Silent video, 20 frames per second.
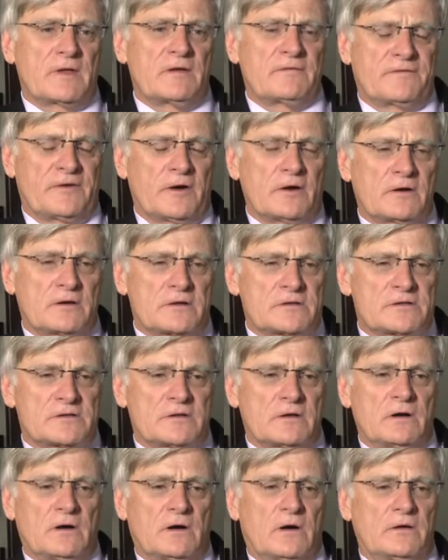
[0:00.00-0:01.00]
focus
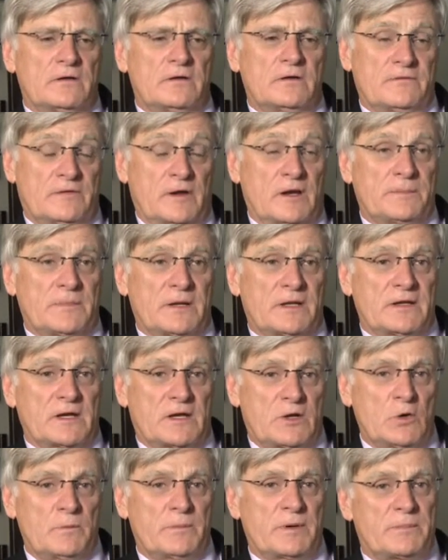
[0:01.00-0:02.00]
on developing the
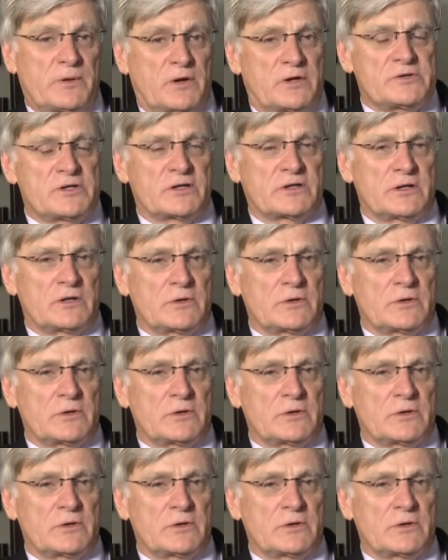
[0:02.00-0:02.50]
Kilba project